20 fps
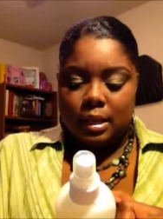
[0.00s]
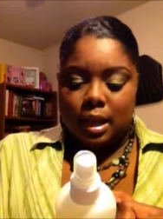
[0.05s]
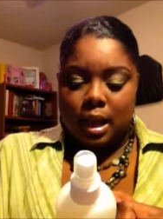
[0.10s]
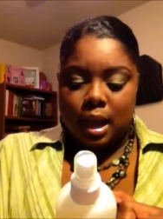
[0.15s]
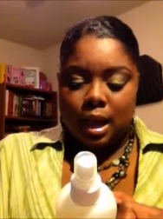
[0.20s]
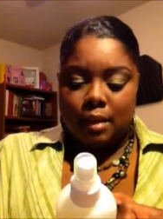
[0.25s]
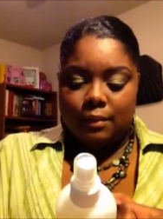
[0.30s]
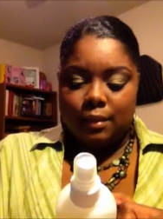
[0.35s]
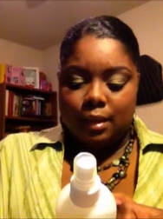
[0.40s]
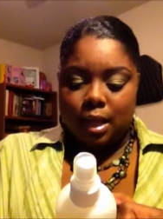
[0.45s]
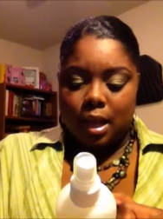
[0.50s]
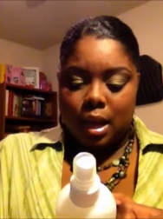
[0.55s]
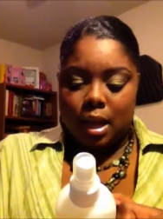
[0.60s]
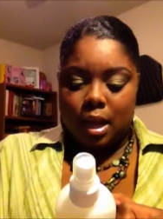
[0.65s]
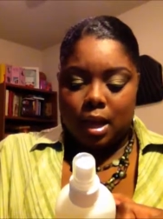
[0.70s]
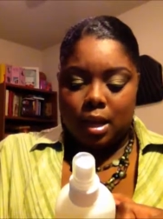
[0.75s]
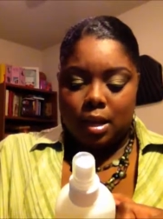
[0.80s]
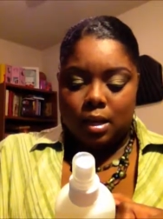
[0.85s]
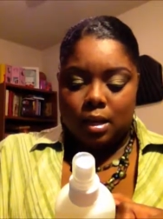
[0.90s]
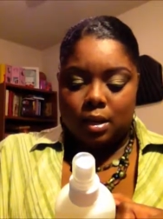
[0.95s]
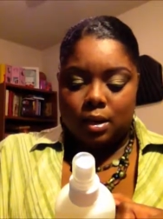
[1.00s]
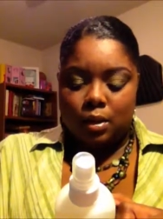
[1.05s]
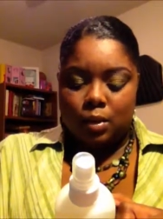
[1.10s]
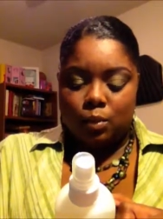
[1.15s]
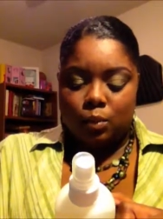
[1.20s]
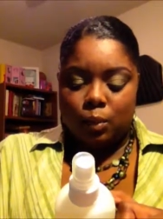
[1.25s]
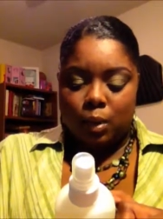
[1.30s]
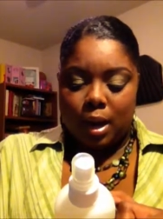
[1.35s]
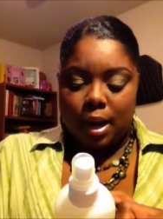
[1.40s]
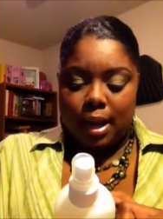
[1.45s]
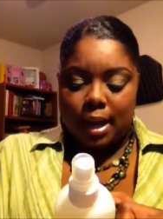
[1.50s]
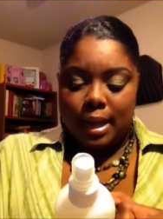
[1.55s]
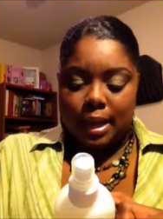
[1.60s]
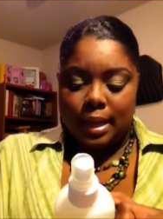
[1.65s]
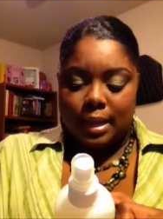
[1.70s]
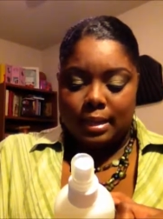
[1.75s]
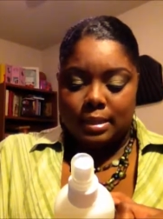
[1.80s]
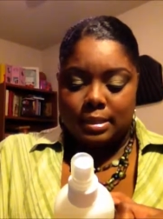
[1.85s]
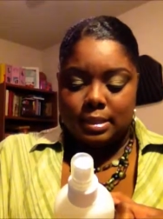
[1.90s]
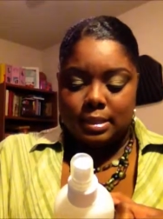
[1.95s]
avocado,
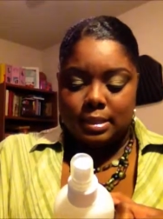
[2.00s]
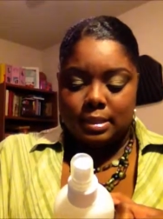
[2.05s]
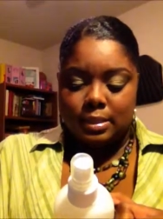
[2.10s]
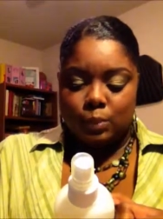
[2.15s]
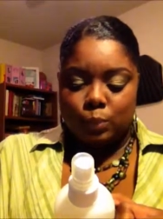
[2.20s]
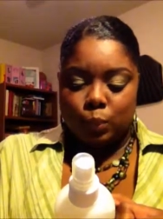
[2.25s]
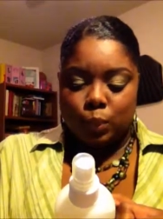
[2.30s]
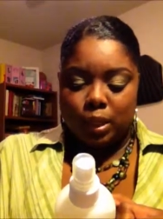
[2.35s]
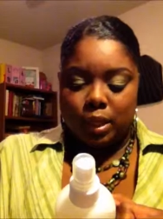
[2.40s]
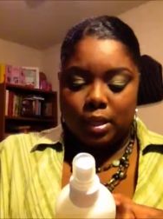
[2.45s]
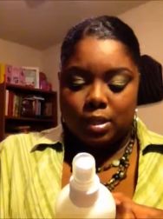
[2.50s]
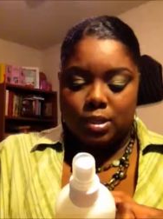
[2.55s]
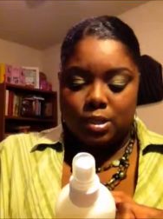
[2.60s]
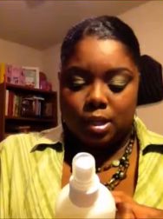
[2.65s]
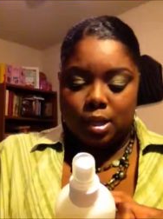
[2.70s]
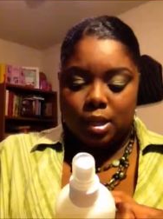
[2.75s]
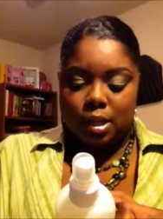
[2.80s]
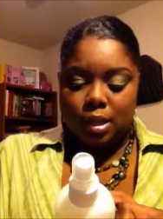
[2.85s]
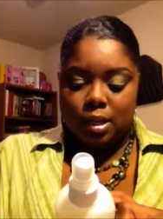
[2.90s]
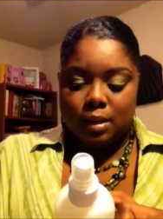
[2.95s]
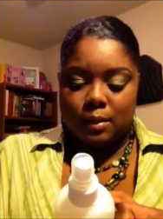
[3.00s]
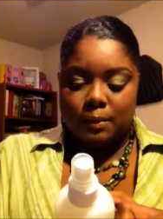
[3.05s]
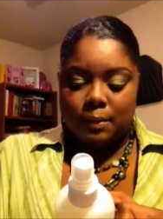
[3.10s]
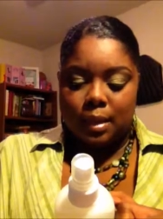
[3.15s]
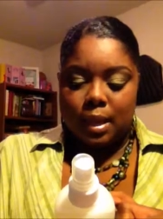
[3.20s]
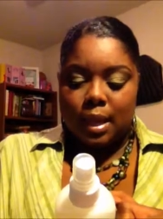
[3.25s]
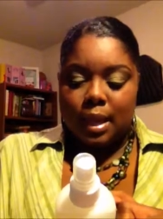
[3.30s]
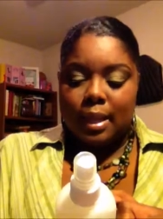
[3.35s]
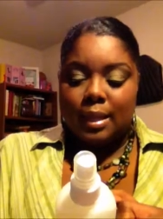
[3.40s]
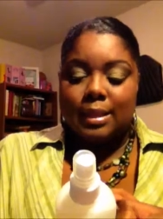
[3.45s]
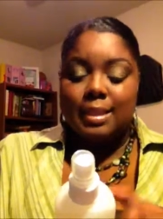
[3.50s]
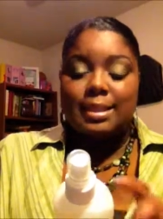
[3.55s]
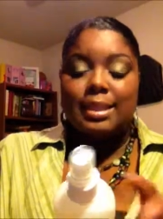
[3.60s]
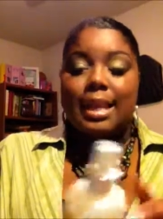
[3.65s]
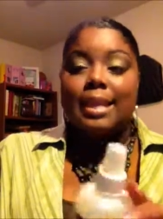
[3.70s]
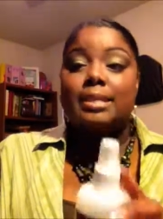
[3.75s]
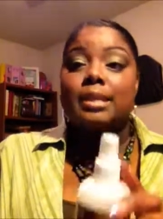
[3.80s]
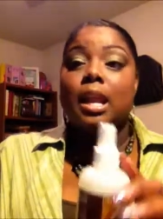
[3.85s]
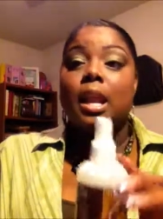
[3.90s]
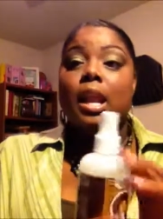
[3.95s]
rice, wheat germ. This
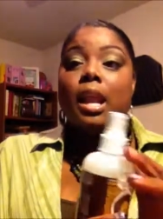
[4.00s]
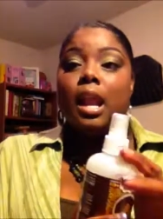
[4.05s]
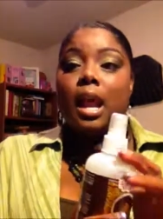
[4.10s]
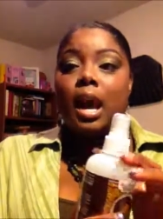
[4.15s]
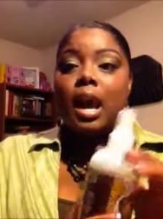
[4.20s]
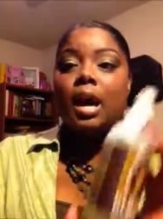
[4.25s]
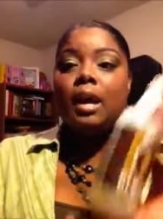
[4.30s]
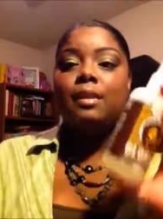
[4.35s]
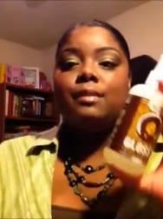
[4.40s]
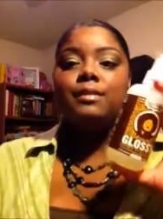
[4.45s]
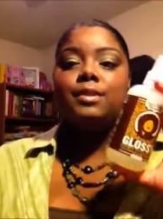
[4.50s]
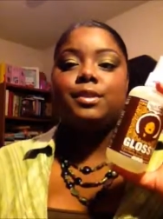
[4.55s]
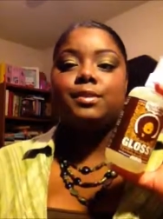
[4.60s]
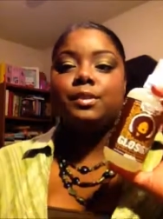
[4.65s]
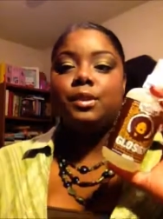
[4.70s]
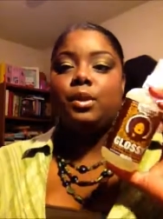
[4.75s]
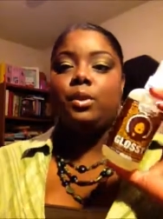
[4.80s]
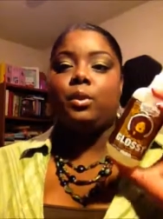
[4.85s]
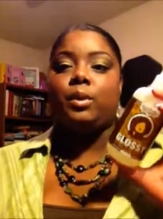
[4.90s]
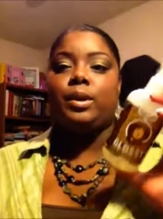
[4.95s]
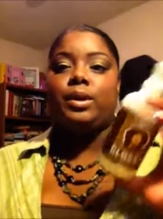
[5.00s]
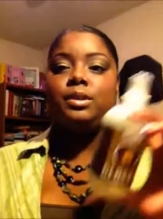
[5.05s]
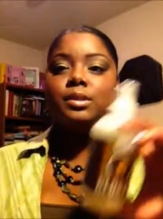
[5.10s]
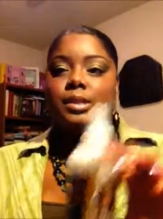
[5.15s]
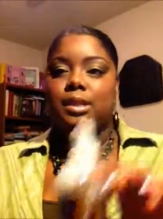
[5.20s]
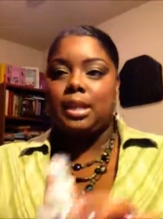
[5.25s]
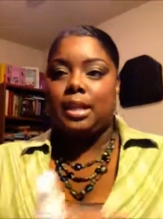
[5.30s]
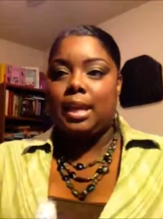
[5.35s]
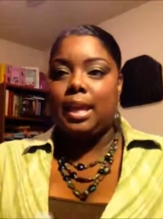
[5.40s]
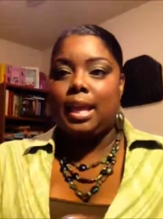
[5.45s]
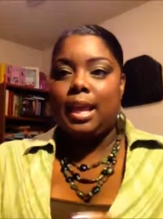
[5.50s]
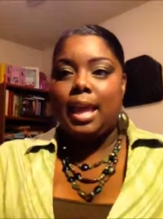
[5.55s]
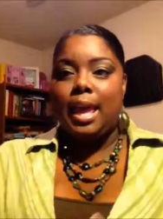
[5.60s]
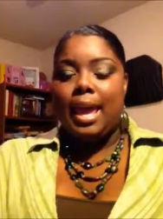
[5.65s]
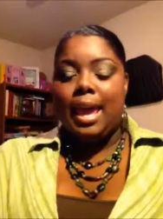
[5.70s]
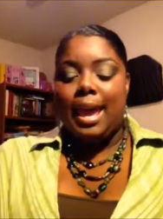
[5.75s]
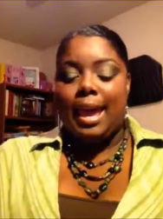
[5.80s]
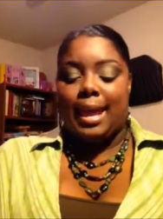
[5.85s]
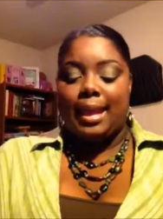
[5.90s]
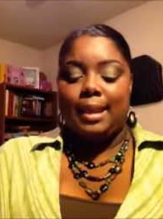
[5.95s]
has a lot of different oils in it,
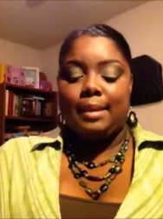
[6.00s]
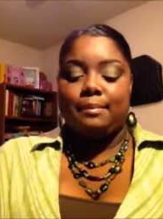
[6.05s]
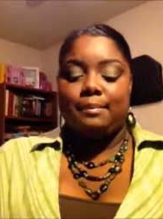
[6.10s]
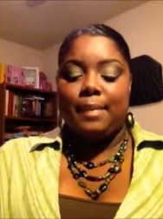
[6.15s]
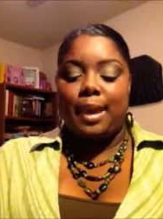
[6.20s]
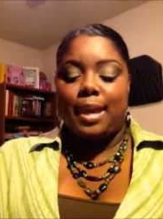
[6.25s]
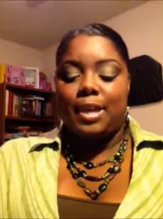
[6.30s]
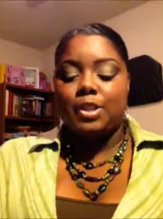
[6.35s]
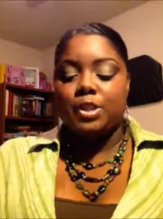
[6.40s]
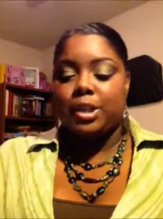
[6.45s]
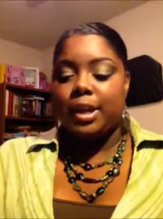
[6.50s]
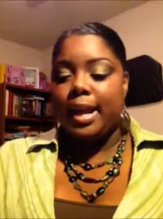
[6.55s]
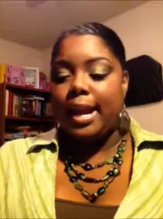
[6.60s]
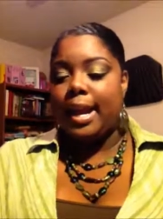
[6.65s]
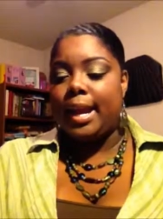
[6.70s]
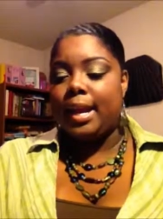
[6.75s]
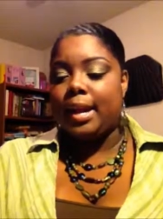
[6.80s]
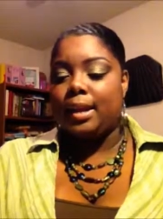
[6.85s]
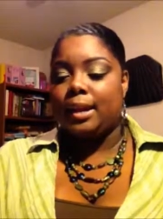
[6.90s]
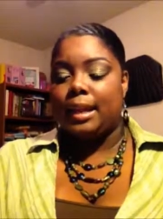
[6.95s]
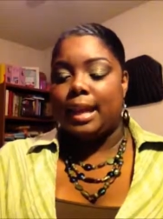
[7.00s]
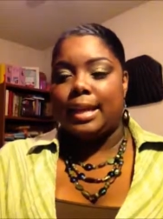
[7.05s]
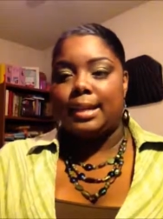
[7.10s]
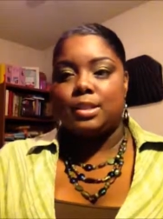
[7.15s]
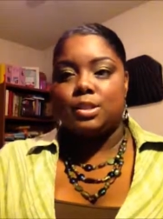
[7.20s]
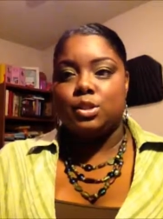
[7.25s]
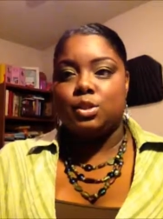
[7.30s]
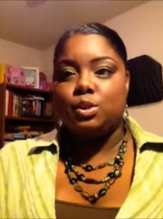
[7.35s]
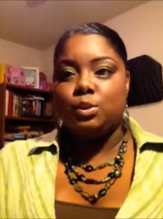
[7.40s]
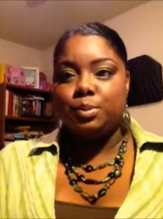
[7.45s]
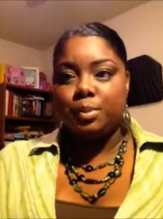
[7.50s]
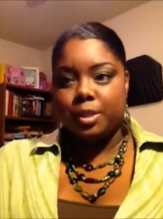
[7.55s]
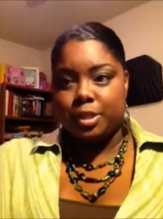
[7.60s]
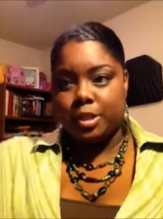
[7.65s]
and it makes your hair like super